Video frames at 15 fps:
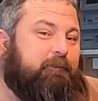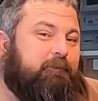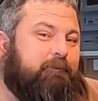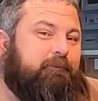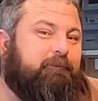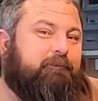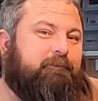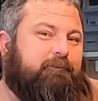I
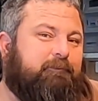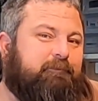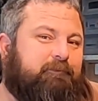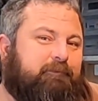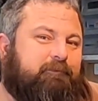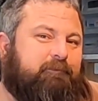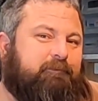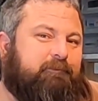know. They wish they
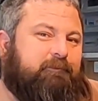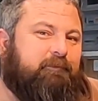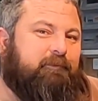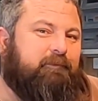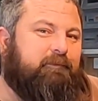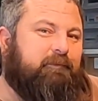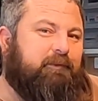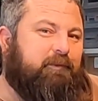should though,
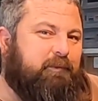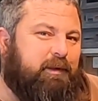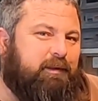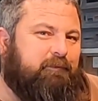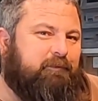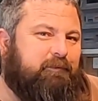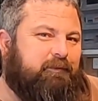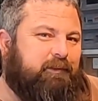shouldn't they? They should
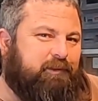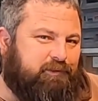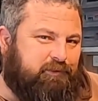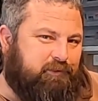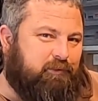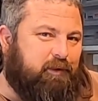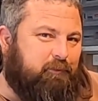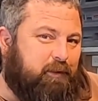do a five.
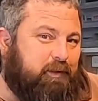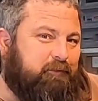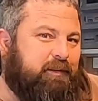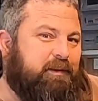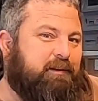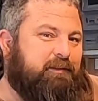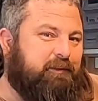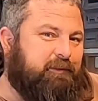Should do like one of
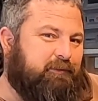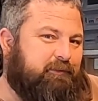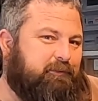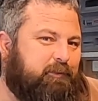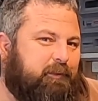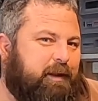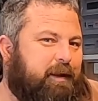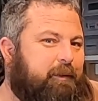each
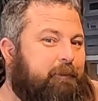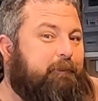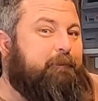all the way out.